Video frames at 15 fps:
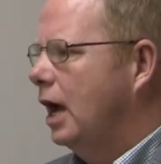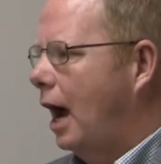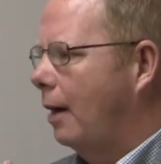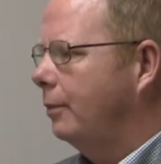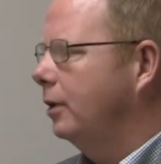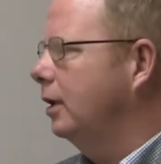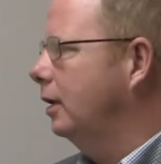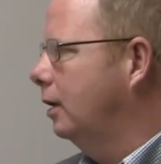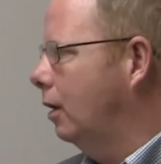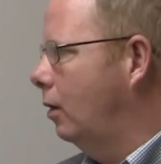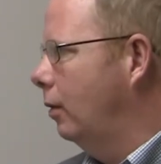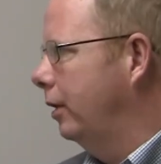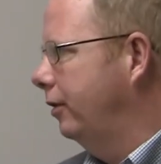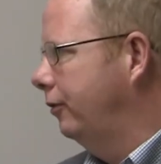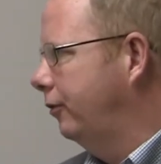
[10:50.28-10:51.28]
I'm going to
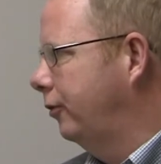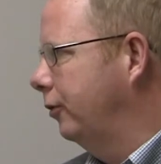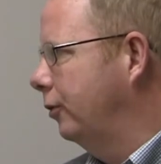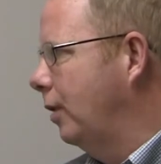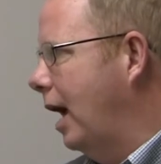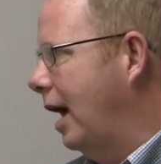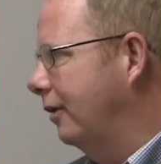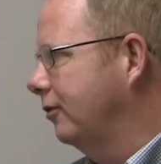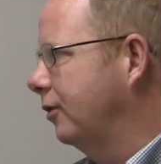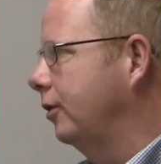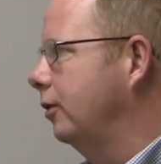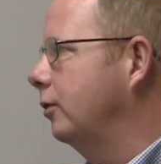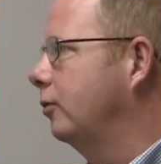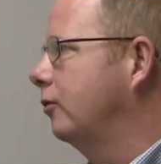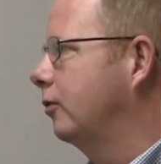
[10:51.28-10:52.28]
go into
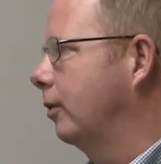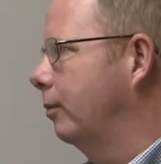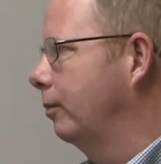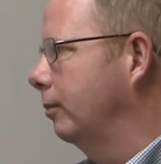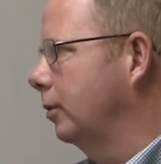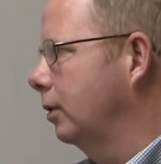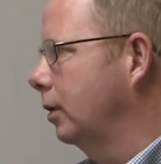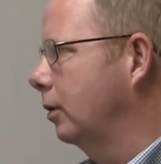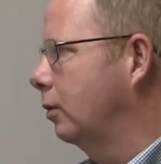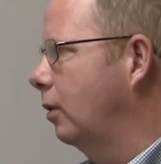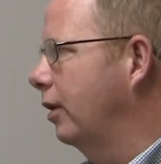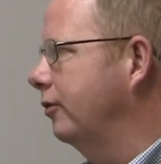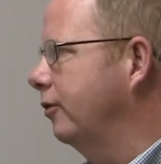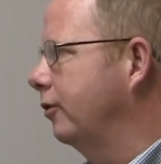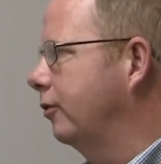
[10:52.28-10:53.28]
asking you some
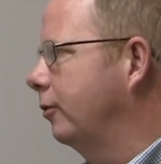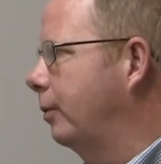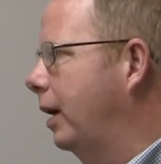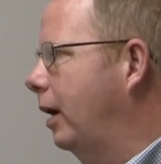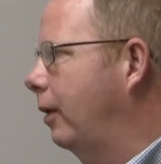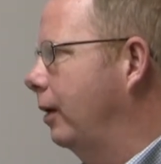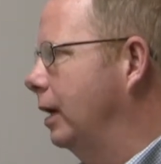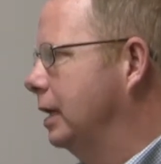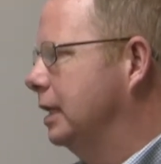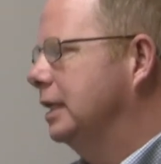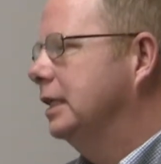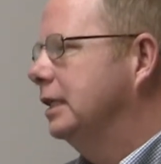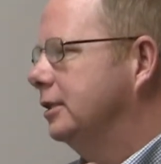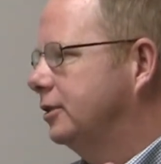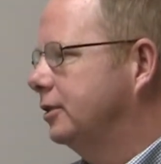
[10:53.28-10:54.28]
questions about
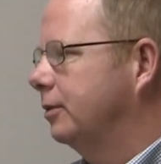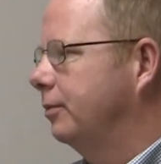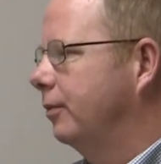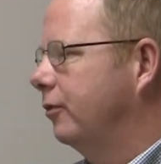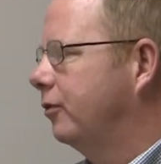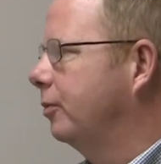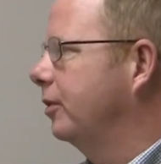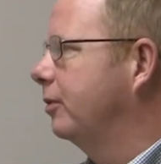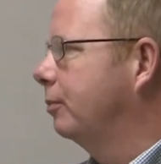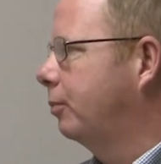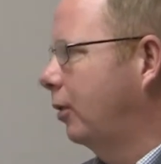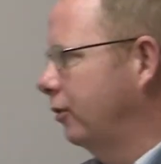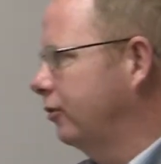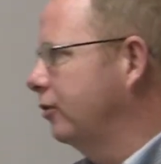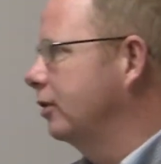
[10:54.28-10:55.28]
some
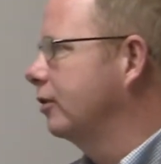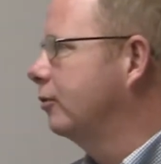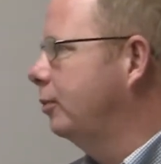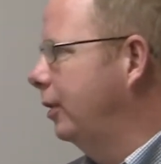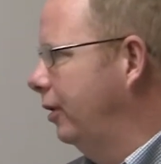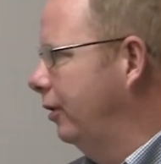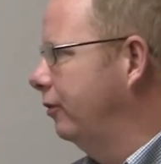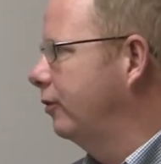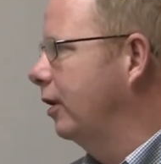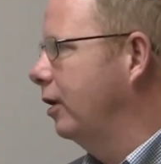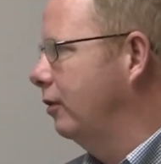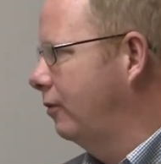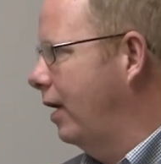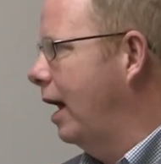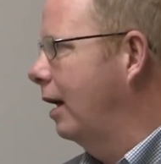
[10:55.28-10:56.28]
personal experience that
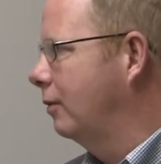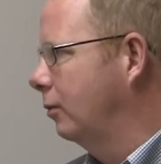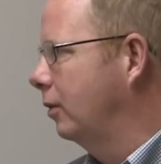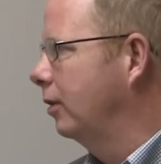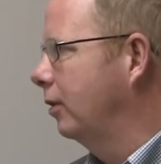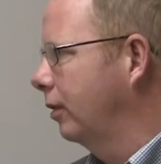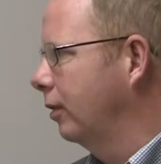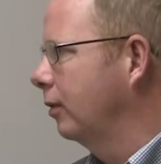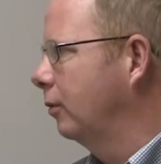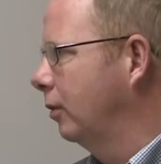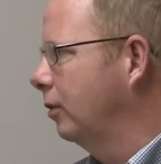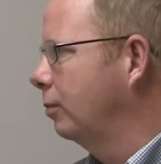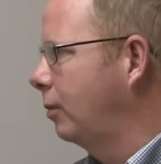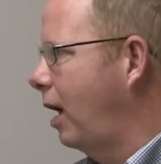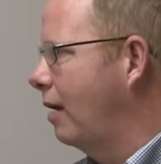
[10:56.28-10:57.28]
you've had
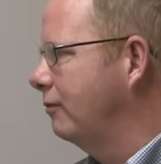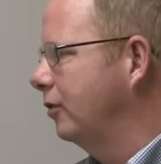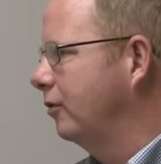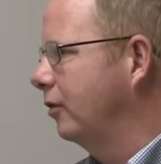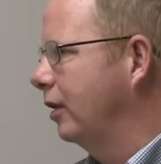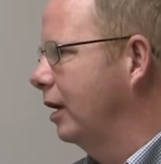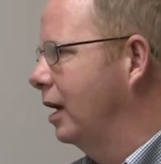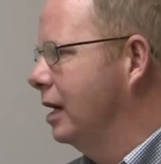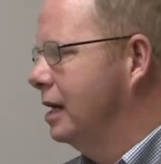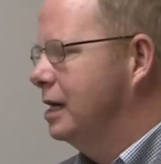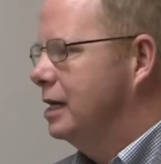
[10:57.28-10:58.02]
with prophecy.